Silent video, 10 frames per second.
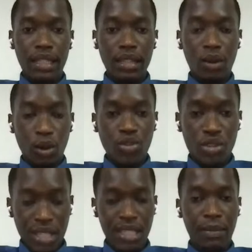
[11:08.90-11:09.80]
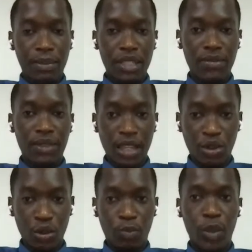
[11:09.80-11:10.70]
what contraceptive
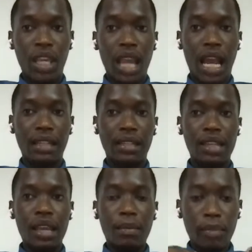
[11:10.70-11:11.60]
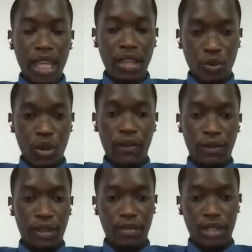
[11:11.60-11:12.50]
they should pick and make it
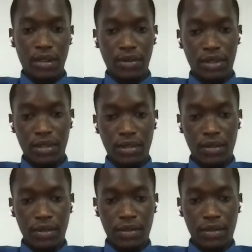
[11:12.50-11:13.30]
work for themselves?